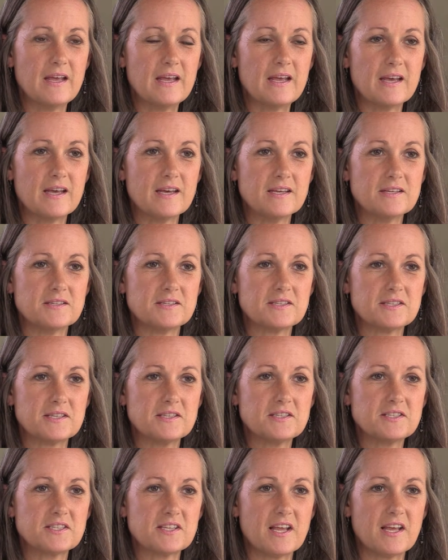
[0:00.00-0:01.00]
And
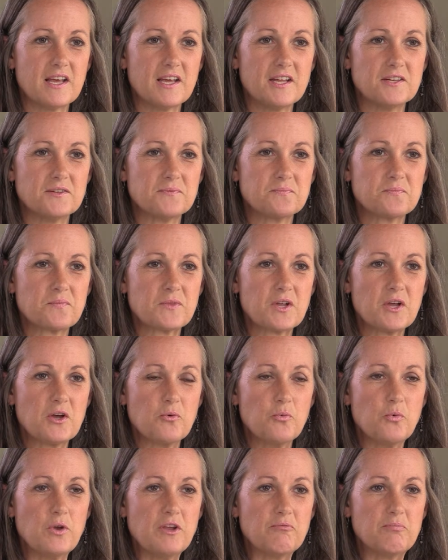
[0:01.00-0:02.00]
since then,
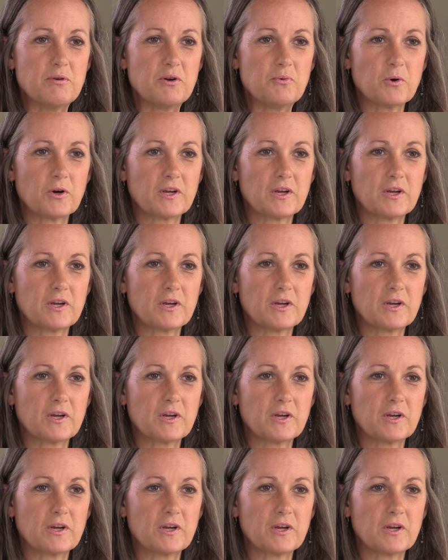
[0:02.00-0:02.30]
we've been